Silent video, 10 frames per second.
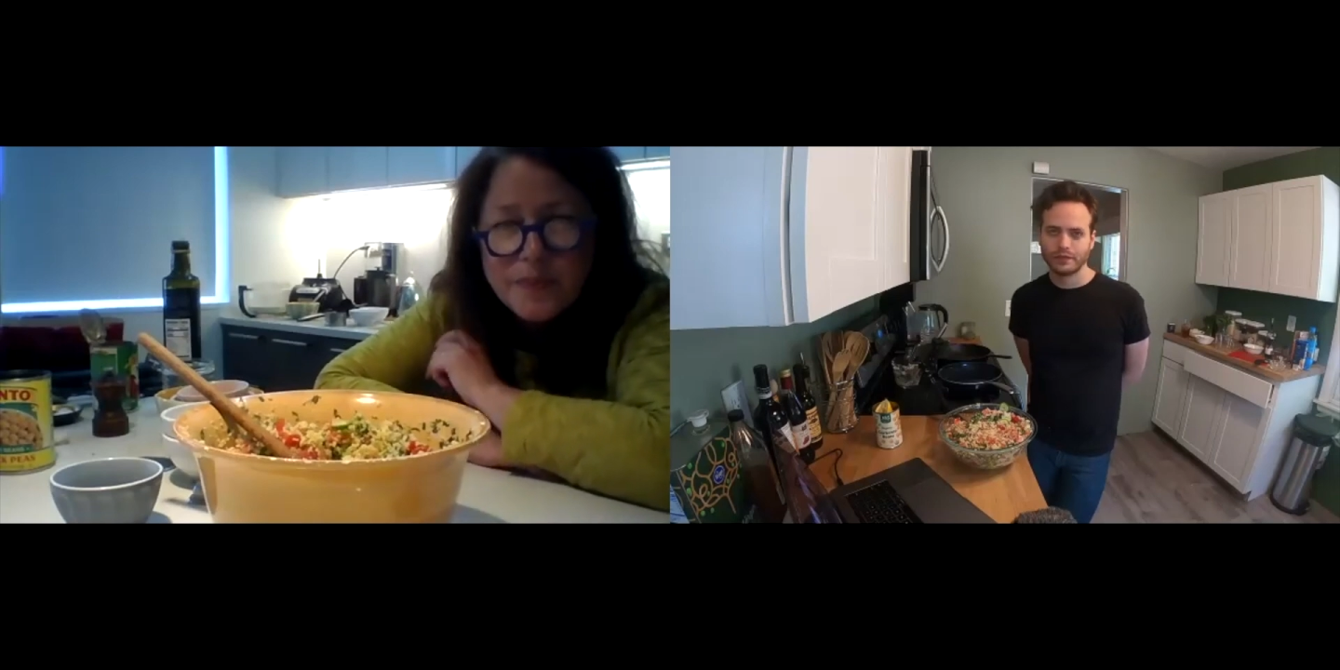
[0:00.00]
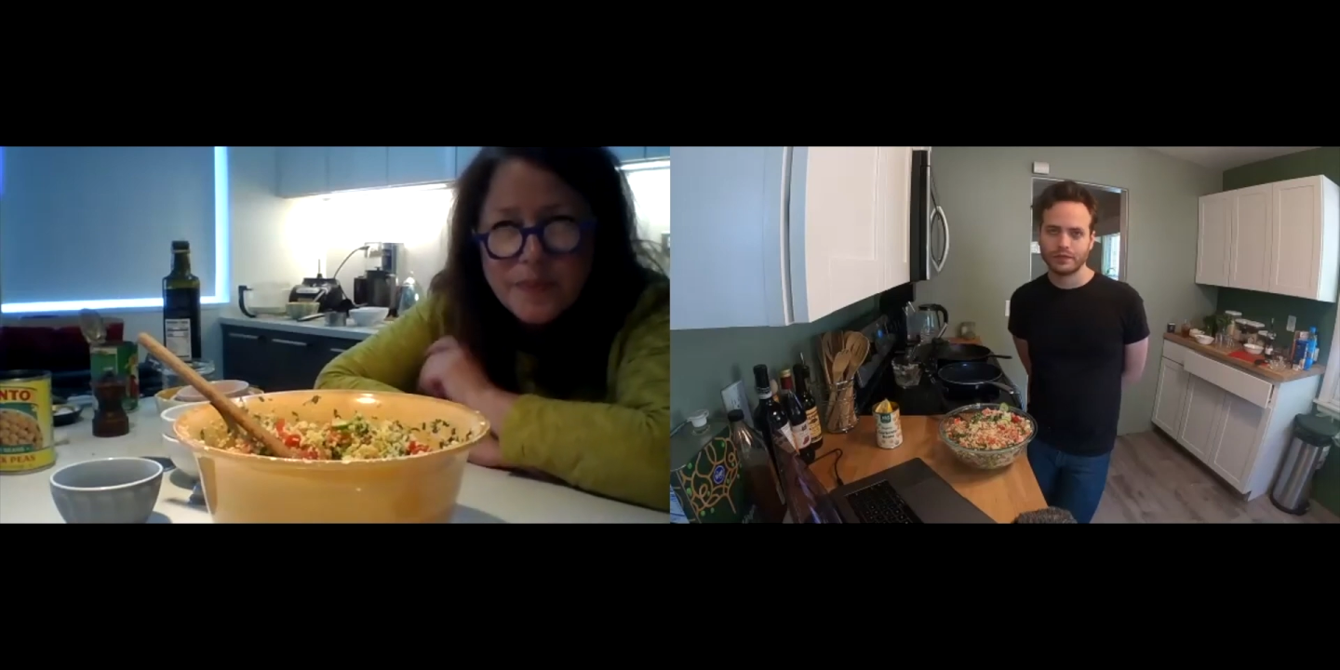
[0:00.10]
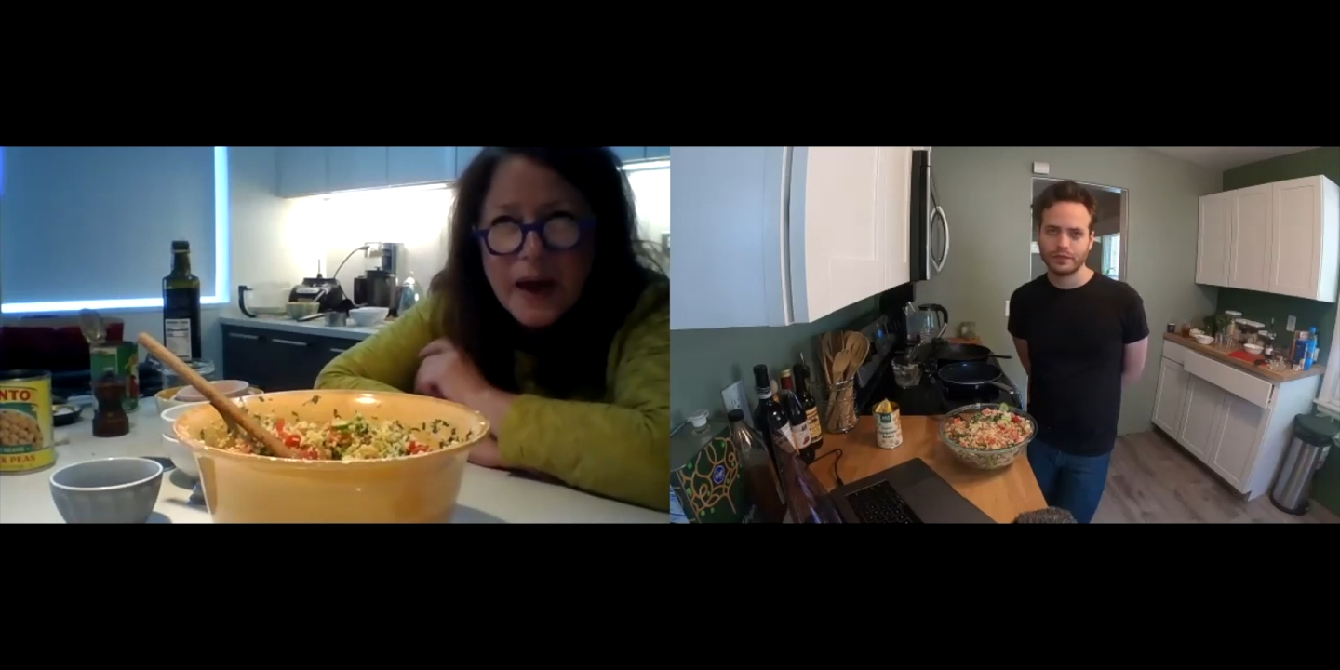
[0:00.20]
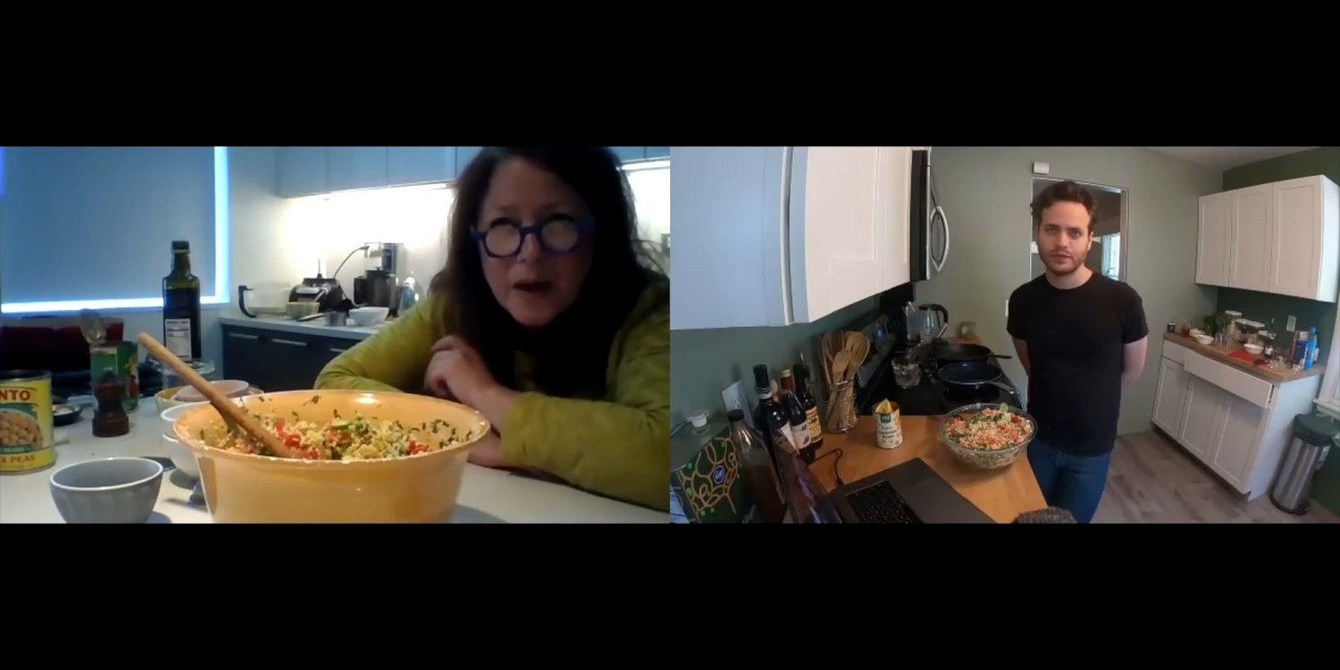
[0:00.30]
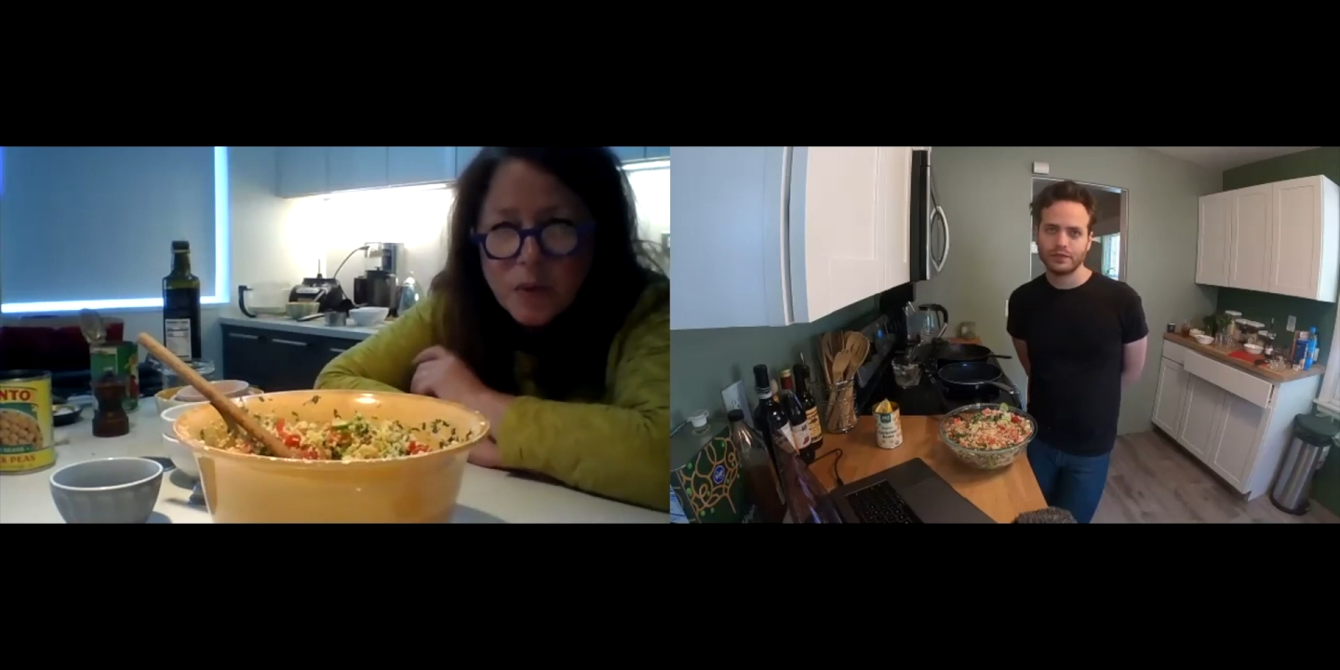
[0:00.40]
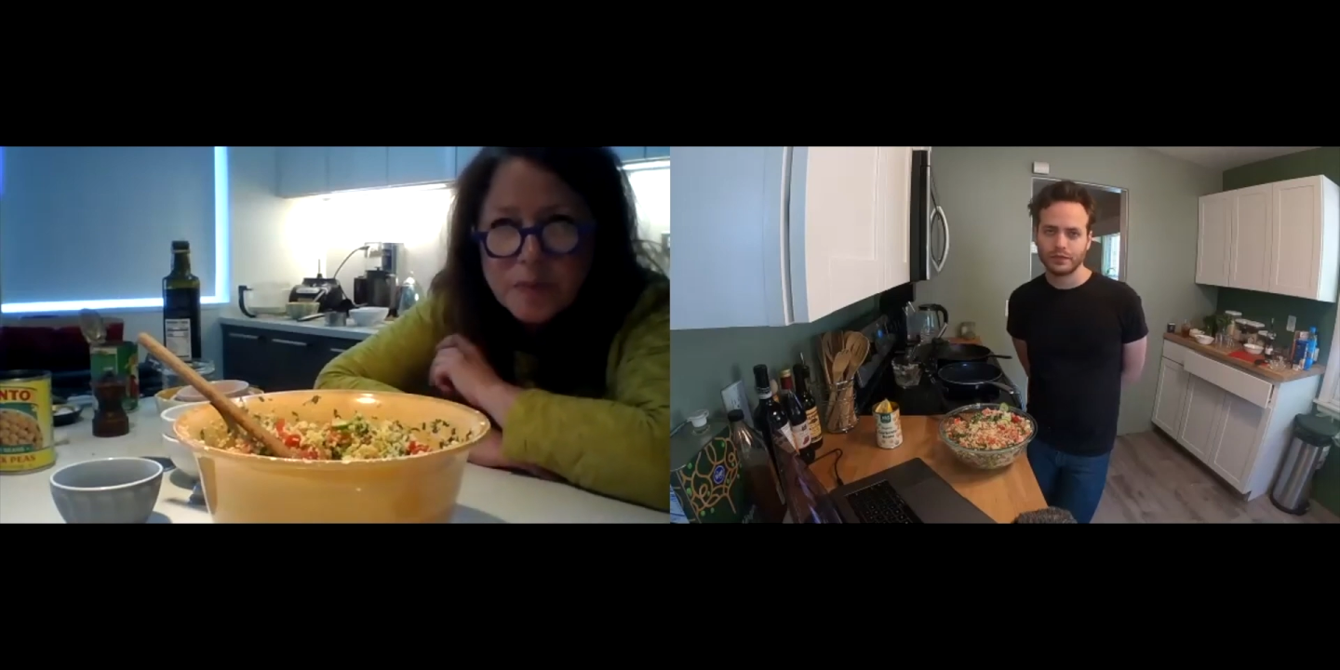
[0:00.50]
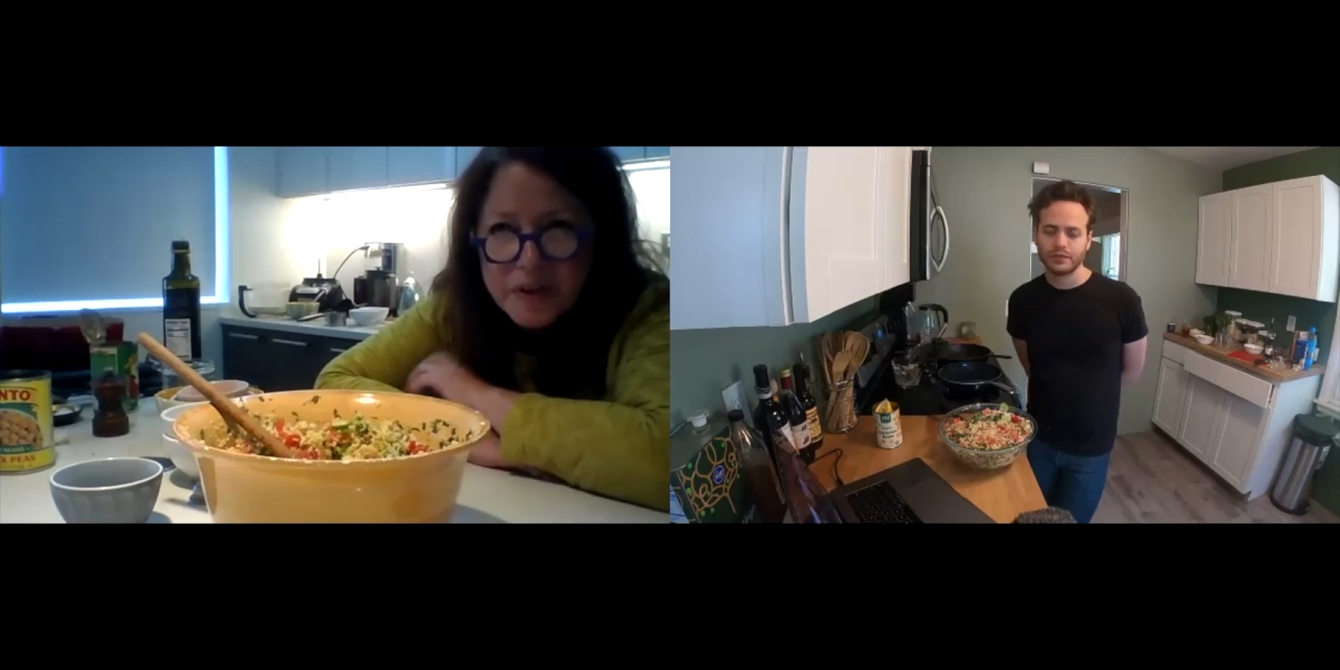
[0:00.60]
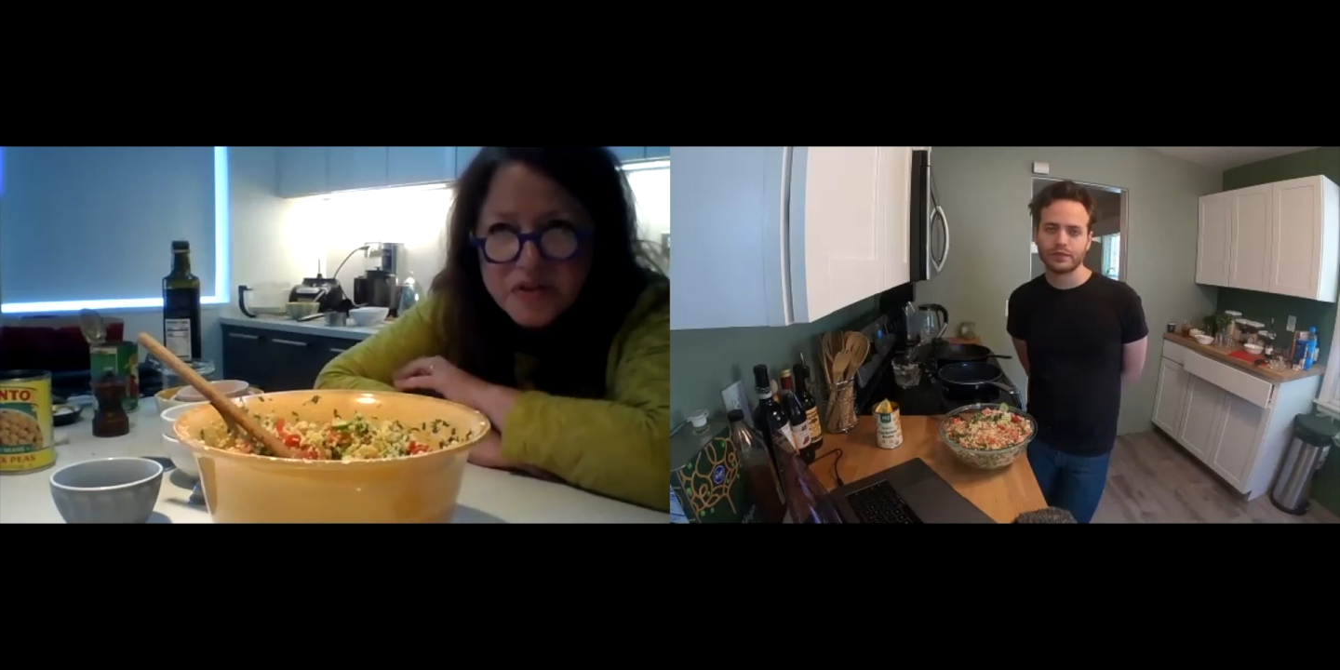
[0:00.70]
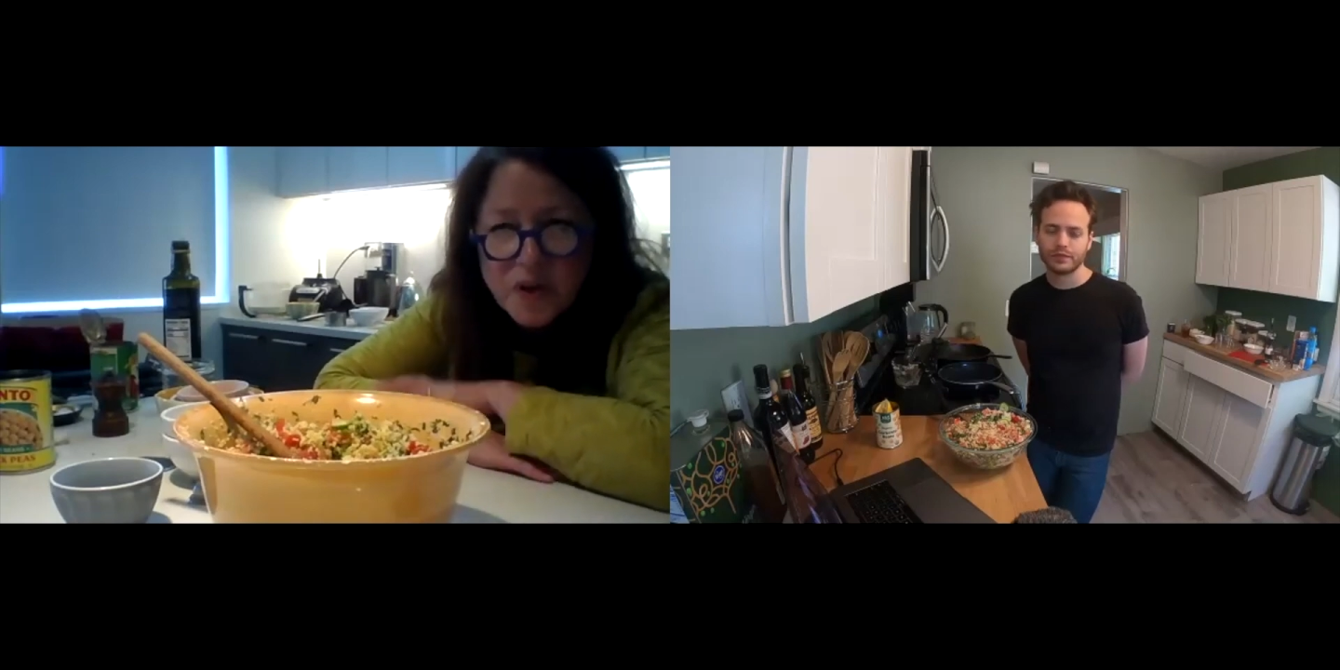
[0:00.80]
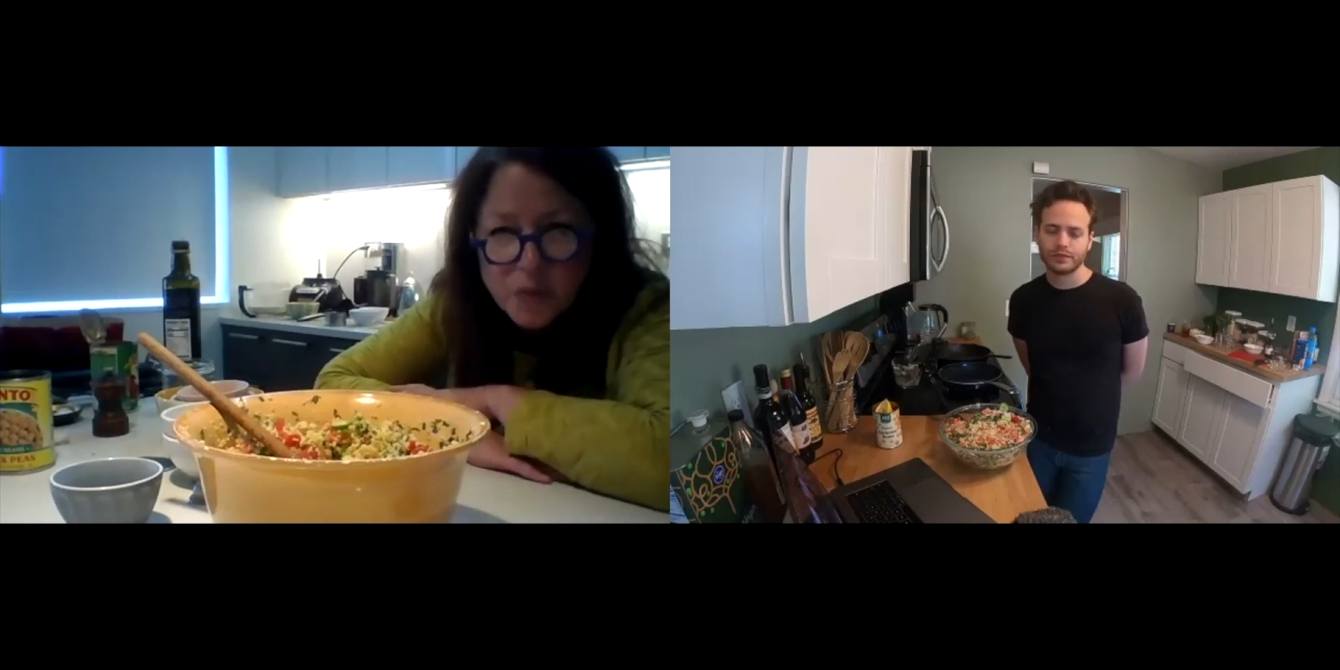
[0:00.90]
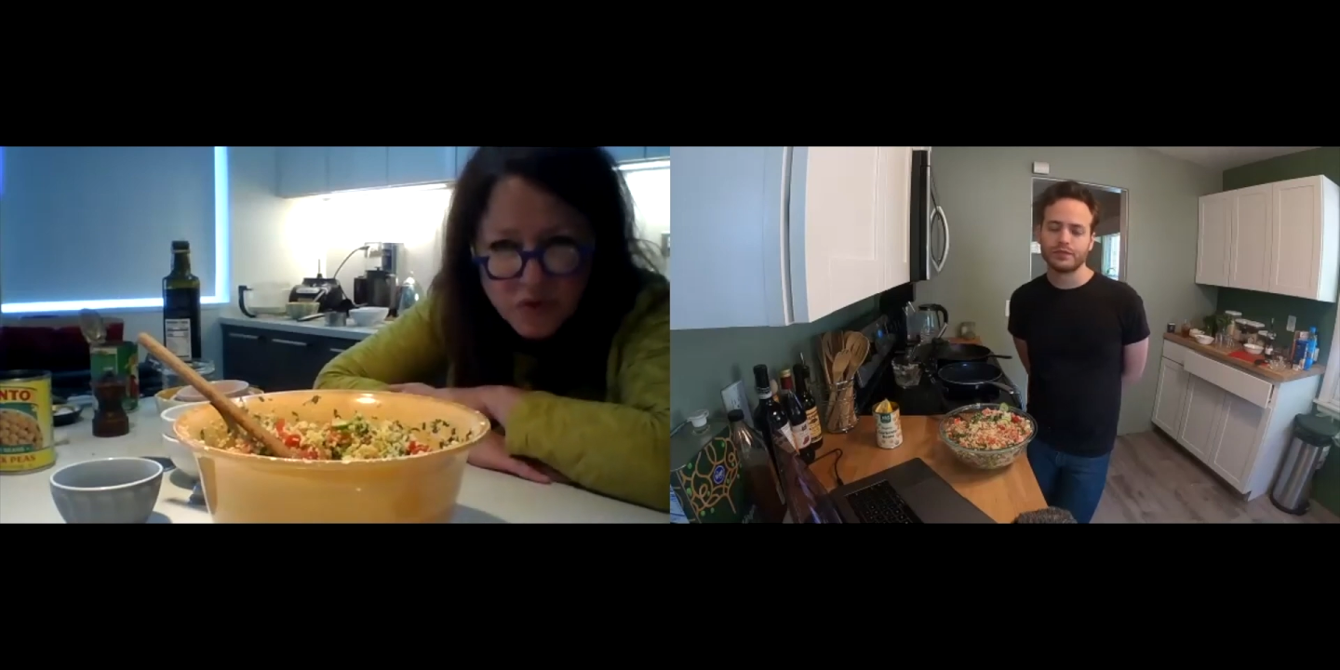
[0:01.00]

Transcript: back when my son